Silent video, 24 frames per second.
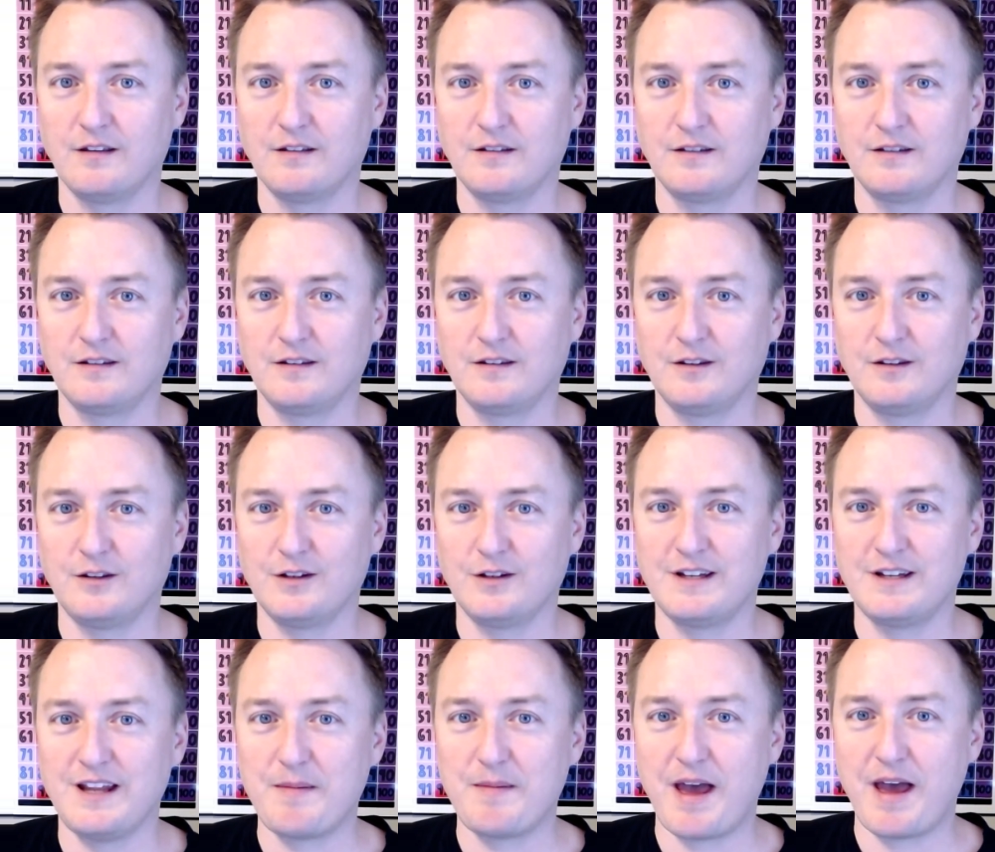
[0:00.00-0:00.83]
Good
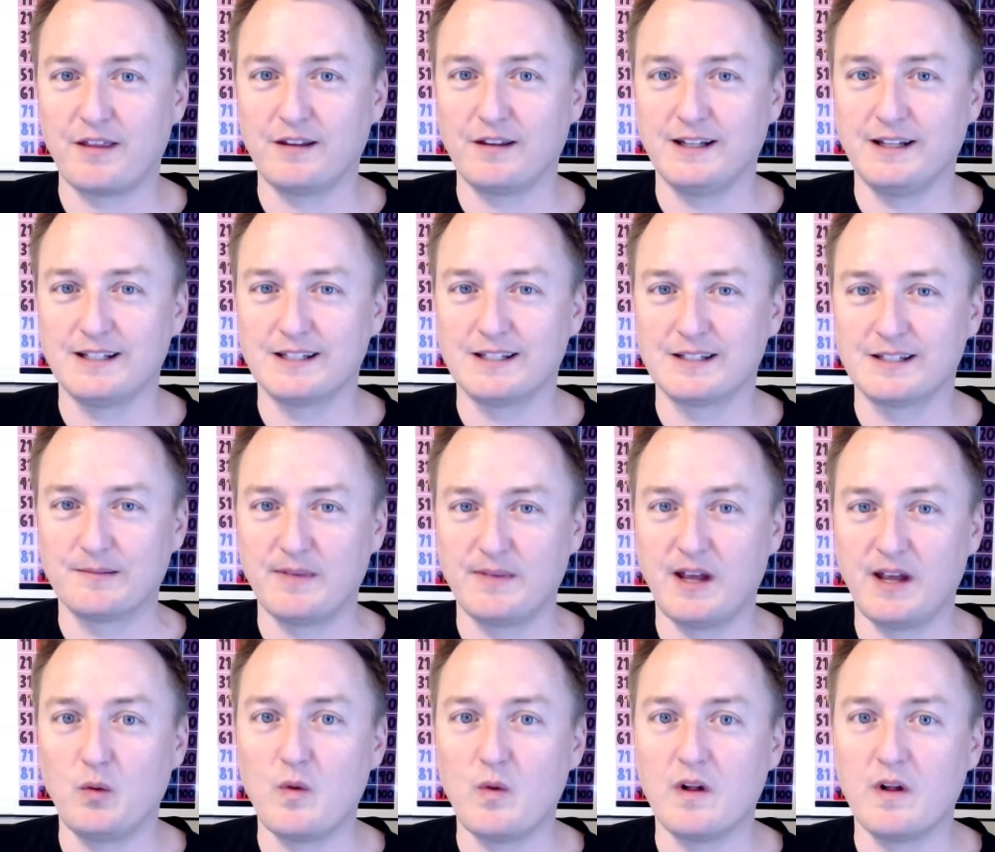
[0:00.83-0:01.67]
day, mathletes,
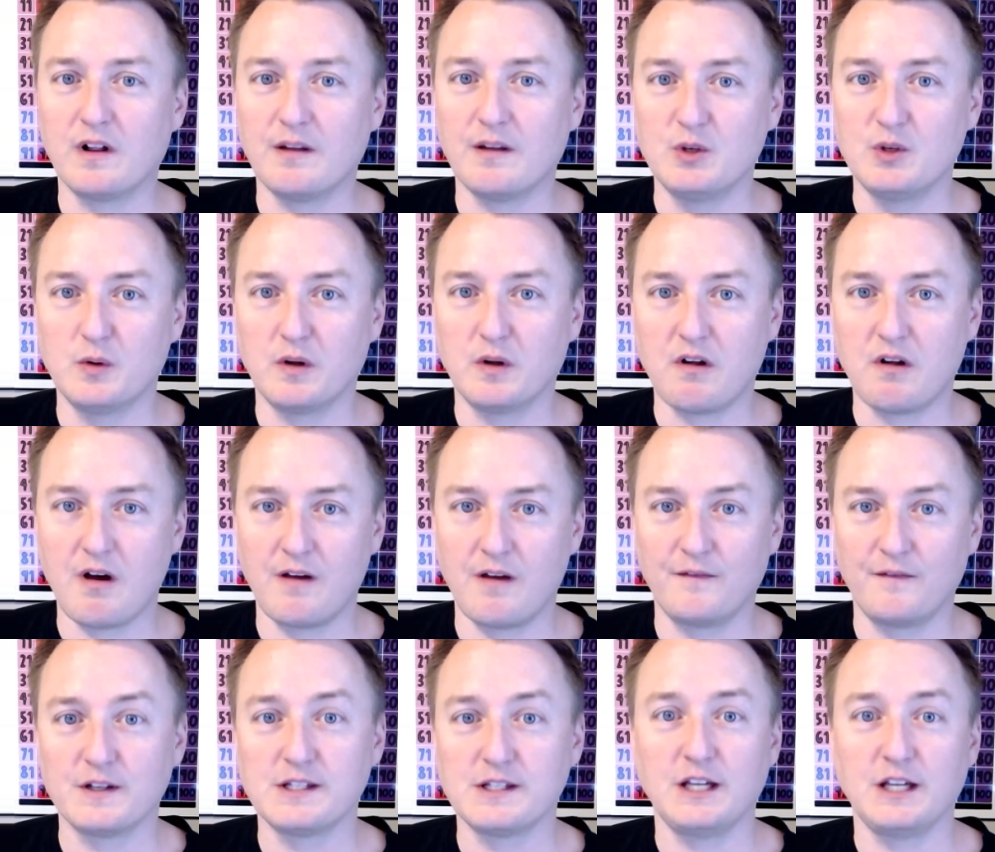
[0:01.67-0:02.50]
and welcome to a
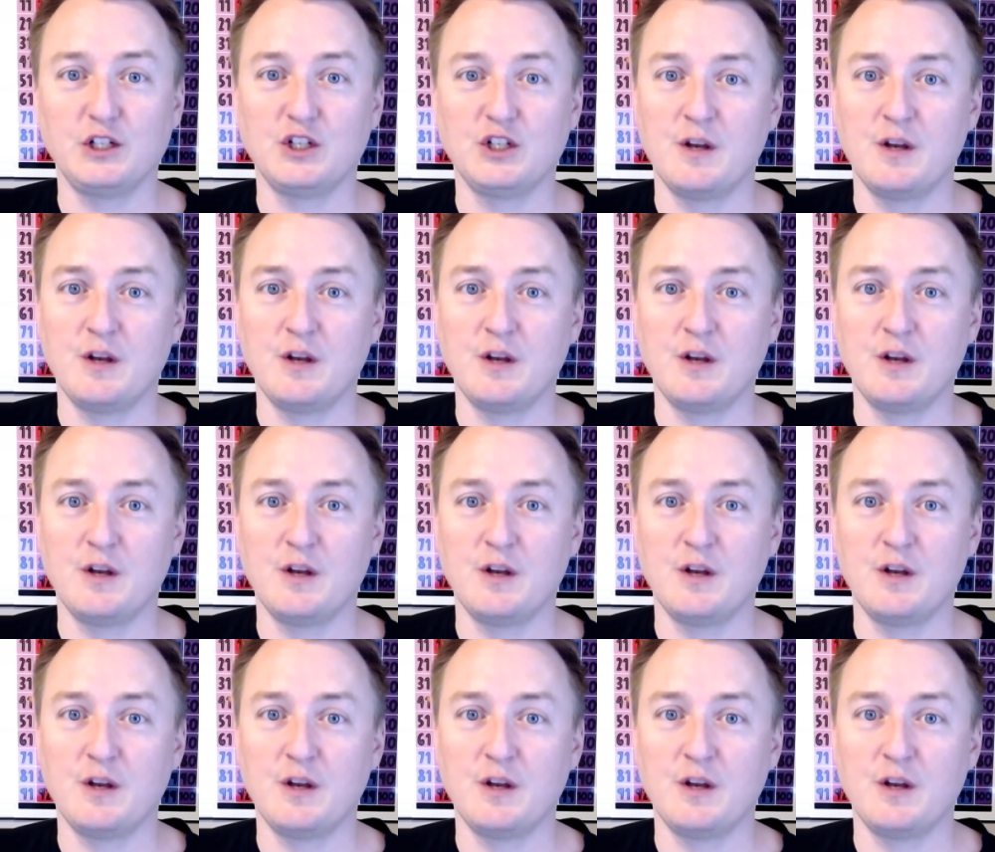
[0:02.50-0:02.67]
conversation